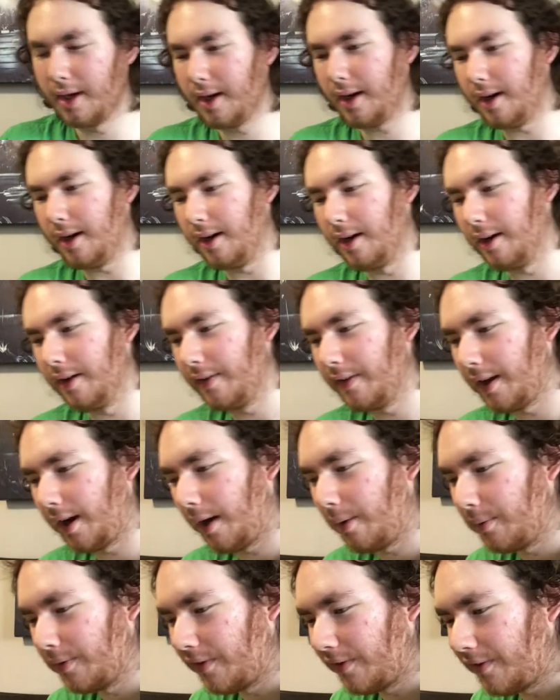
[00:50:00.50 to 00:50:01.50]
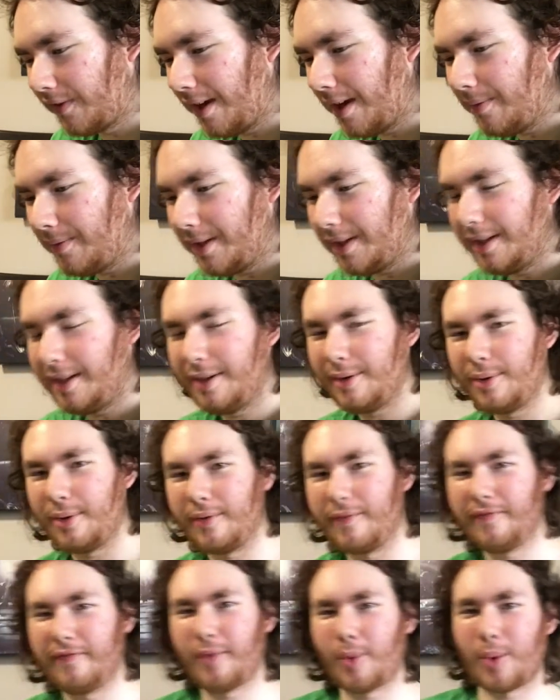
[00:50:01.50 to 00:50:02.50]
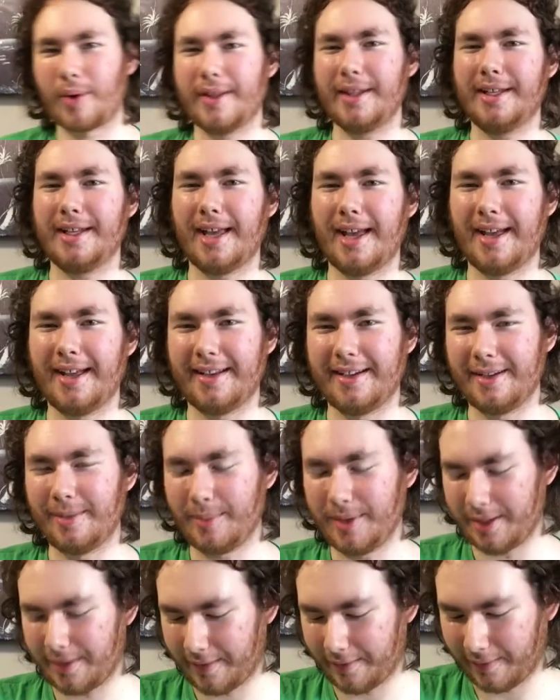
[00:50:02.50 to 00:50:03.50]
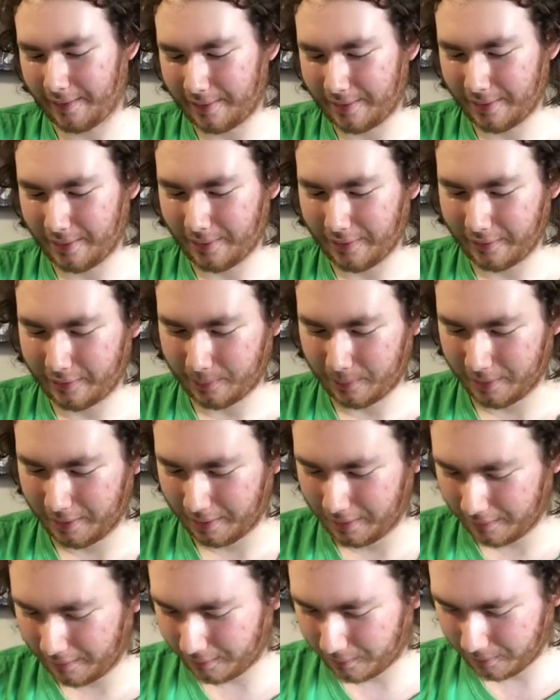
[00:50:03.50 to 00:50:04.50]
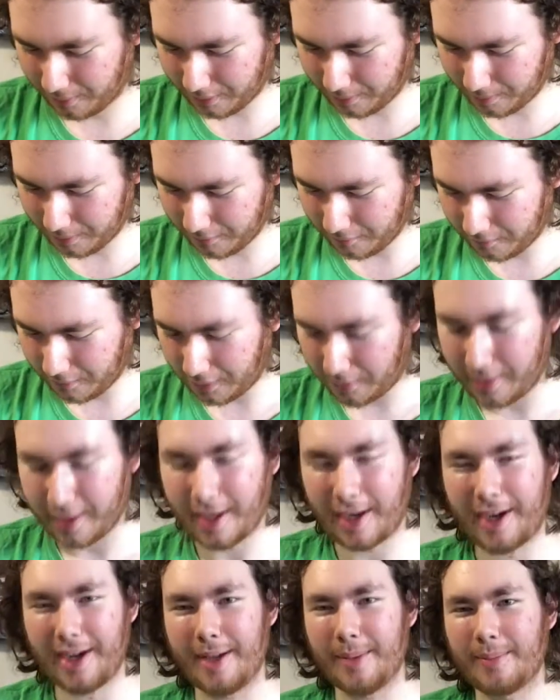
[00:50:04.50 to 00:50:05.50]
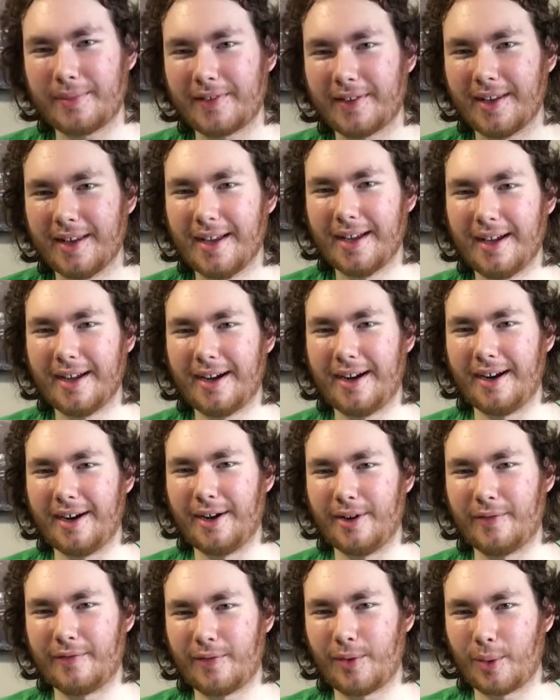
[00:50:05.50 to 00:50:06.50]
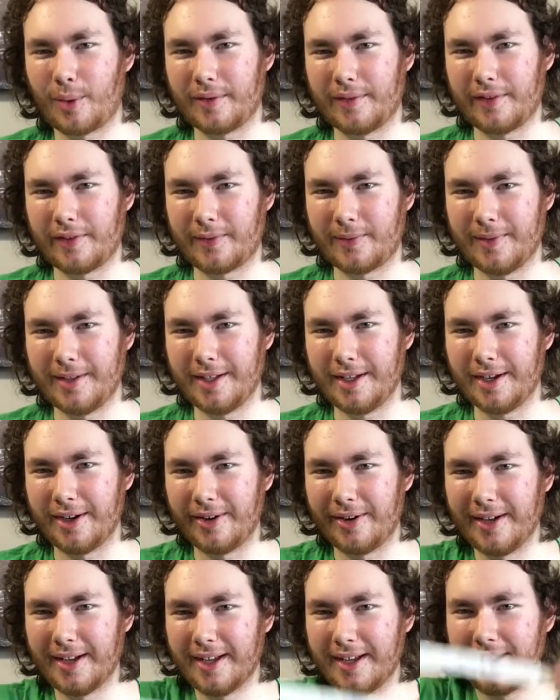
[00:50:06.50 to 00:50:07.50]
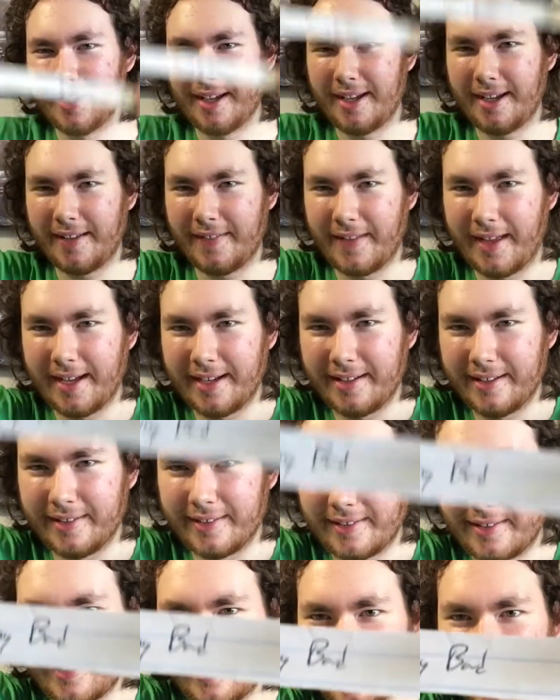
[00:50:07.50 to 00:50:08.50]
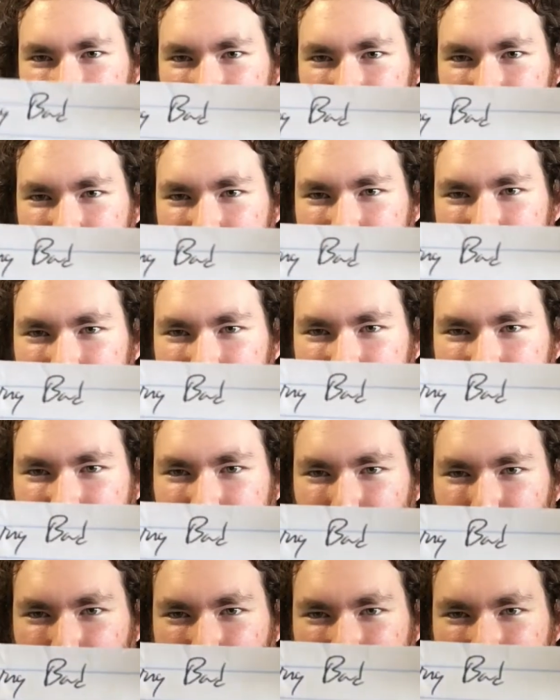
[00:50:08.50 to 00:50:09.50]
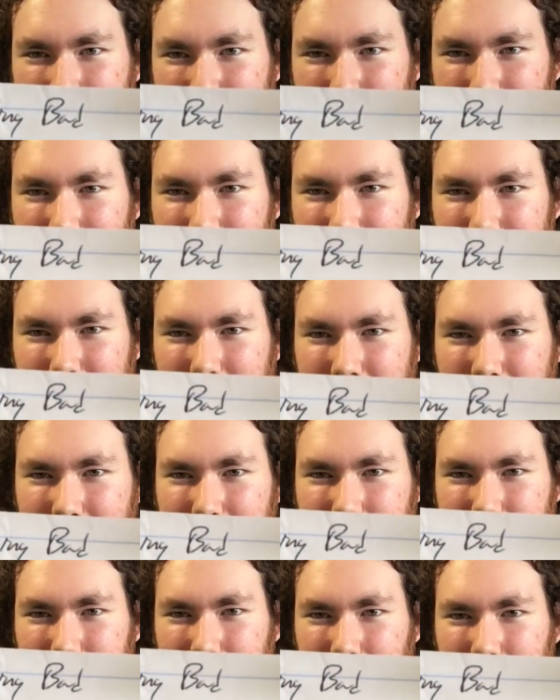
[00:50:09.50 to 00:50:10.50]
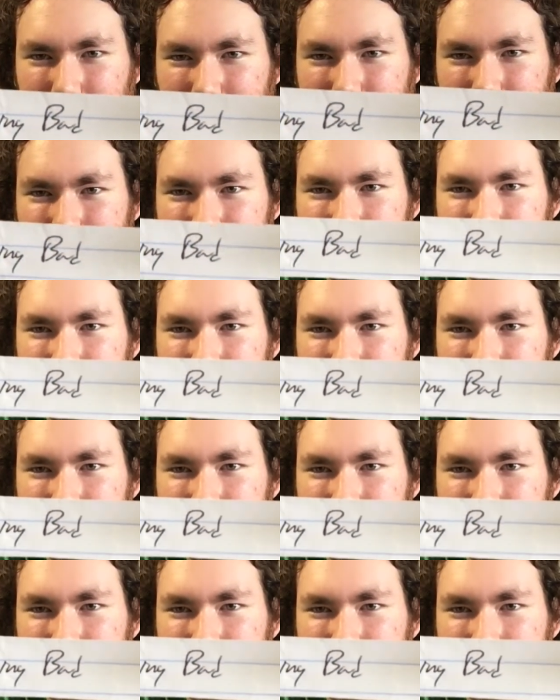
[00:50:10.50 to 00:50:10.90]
that I was saving here for the end, because I know this one is going to be very hyped for this video, and that is Breaking Bad, ladies and gentlemen.